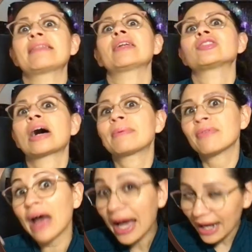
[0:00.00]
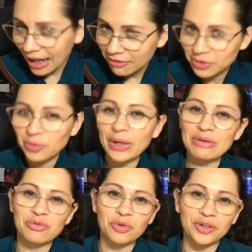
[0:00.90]
and then on top of that, I have to
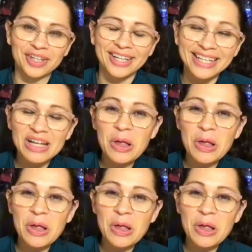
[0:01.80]
wait for,